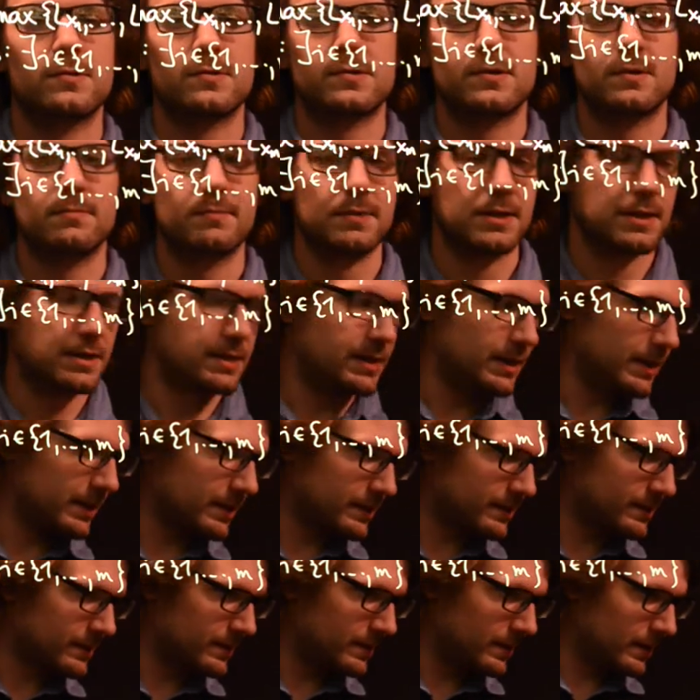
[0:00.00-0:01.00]
some
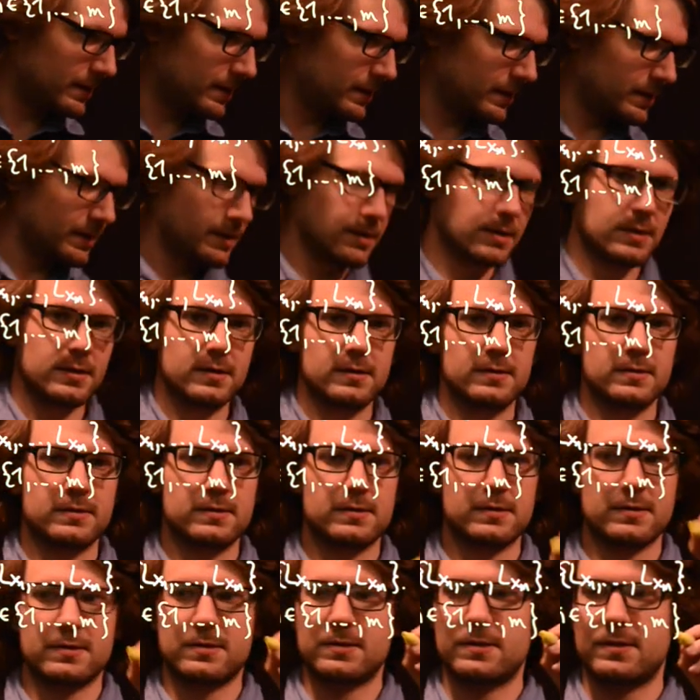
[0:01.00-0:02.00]
index
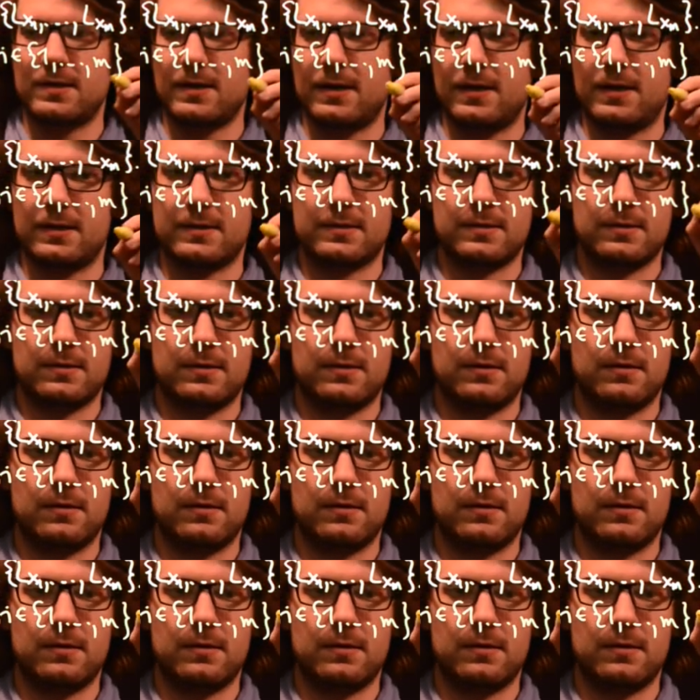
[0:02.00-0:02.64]
such that